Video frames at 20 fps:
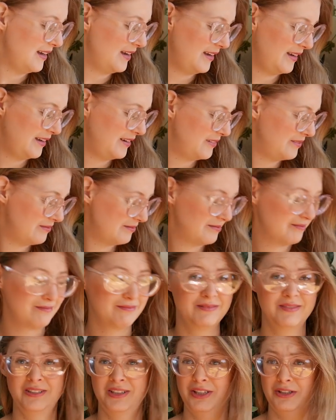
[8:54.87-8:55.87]
and
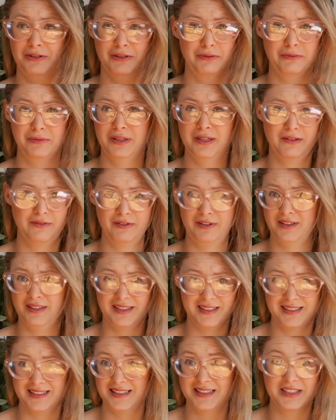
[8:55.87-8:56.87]
doing whatever it
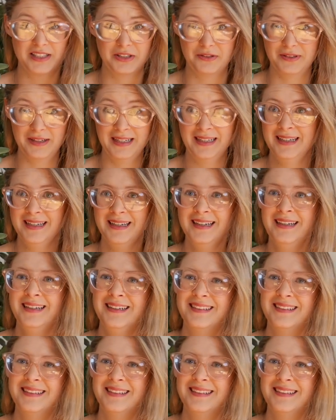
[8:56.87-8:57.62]
is it's doing.